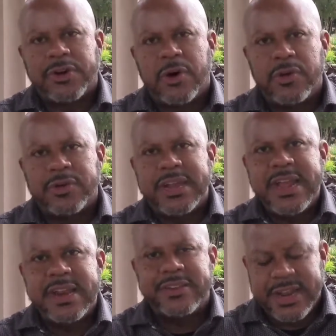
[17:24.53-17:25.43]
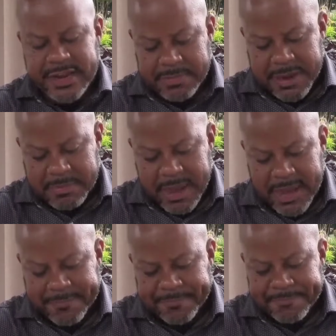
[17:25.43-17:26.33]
total needs need to be met